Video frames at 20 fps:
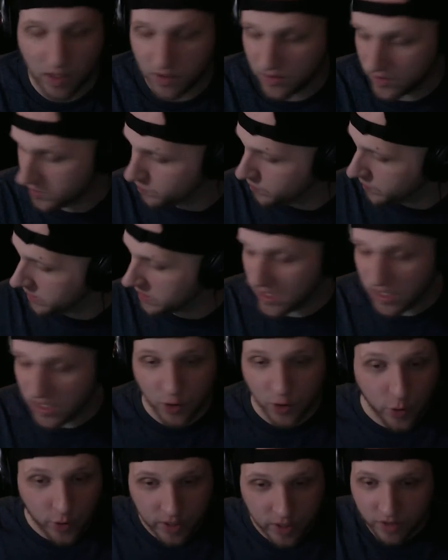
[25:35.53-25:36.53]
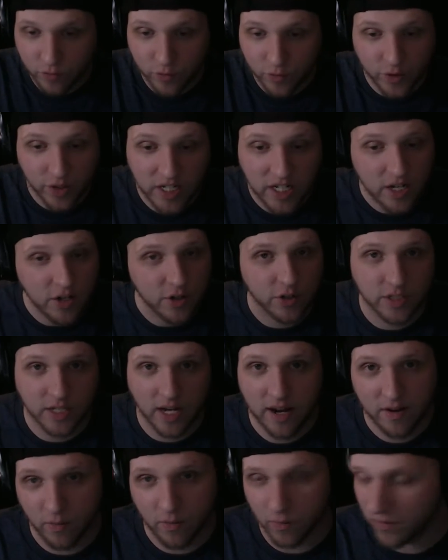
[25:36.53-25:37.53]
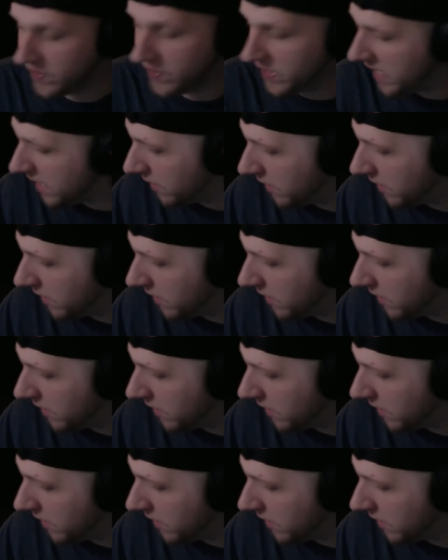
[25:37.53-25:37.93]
It's been sitting crooked for years. I don't even care.